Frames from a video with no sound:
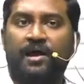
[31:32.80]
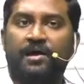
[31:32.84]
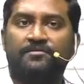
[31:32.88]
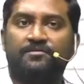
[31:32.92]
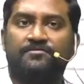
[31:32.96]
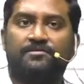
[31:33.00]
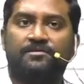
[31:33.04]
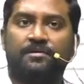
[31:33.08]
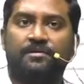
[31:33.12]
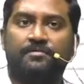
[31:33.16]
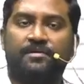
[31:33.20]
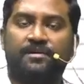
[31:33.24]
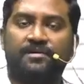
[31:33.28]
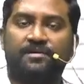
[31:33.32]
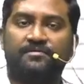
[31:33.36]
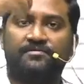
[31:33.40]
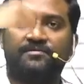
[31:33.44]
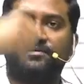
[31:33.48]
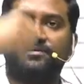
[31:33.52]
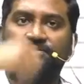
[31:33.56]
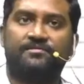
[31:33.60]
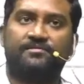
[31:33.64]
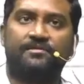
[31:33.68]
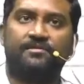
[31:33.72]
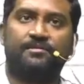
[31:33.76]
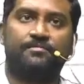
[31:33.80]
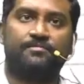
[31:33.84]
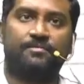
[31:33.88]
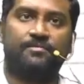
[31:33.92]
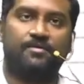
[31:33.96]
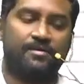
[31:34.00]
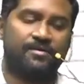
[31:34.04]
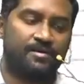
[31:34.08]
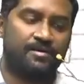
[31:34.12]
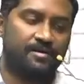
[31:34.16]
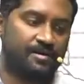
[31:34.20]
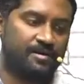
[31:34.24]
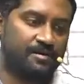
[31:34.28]
asthma, central
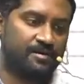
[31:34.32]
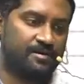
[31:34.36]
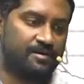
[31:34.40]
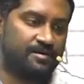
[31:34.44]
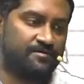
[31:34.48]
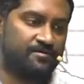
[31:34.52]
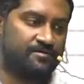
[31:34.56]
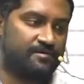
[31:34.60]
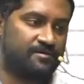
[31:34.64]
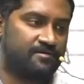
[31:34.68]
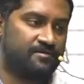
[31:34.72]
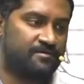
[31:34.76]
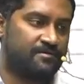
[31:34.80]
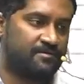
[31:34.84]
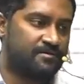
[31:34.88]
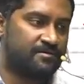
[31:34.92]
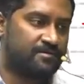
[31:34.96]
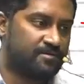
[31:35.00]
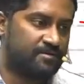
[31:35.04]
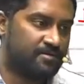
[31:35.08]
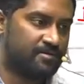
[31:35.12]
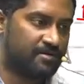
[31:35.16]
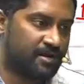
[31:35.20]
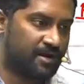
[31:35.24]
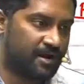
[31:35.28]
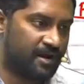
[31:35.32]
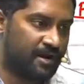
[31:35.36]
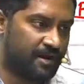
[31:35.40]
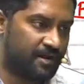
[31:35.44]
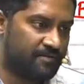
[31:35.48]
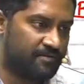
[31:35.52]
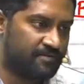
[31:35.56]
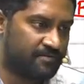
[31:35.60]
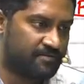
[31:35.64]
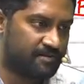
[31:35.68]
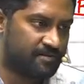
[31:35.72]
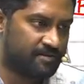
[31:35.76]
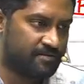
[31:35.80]
bronchiectasis, your
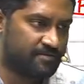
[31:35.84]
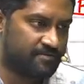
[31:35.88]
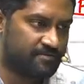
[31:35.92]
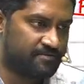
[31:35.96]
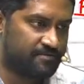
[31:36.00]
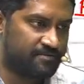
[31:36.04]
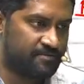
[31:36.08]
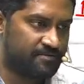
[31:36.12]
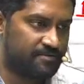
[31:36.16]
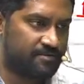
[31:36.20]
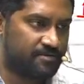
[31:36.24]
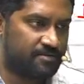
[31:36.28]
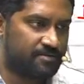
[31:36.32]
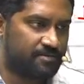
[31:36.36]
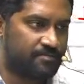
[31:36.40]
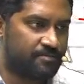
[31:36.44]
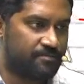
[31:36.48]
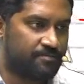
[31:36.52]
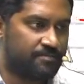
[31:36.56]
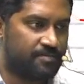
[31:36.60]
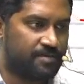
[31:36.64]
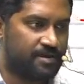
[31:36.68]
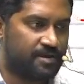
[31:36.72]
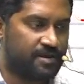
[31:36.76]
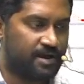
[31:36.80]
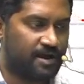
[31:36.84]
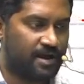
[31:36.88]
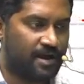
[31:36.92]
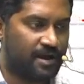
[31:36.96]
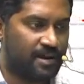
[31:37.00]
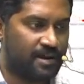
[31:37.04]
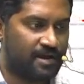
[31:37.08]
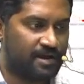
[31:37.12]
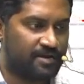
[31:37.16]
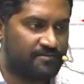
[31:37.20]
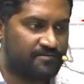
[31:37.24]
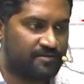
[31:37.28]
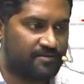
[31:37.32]
answer should be
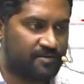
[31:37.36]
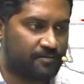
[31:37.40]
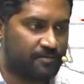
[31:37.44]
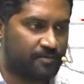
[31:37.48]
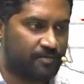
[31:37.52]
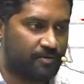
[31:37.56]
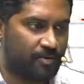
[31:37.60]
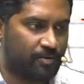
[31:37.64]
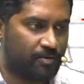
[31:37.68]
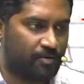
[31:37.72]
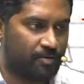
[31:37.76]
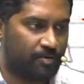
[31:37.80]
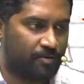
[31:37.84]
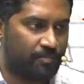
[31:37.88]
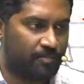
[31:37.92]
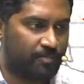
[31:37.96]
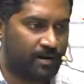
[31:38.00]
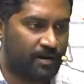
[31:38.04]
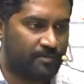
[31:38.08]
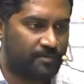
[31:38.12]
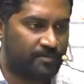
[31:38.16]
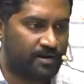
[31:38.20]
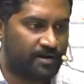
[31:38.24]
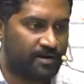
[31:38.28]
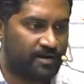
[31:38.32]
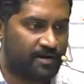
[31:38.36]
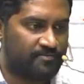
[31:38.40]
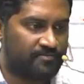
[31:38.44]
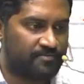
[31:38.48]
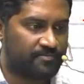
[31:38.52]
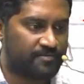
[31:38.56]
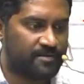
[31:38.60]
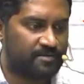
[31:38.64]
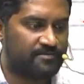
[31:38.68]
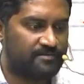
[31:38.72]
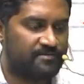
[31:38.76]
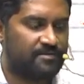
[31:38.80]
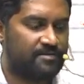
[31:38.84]
allergic bronchopulmonary
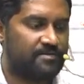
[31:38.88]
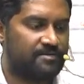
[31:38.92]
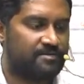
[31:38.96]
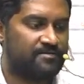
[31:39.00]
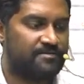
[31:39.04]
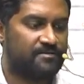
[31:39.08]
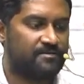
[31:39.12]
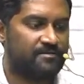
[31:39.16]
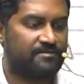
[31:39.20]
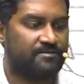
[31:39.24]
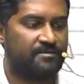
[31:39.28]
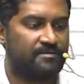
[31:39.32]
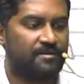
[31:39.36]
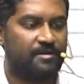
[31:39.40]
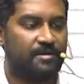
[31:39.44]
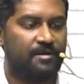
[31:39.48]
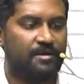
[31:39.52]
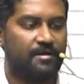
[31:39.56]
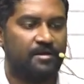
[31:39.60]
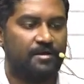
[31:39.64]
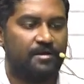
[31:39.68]
aspergillosis.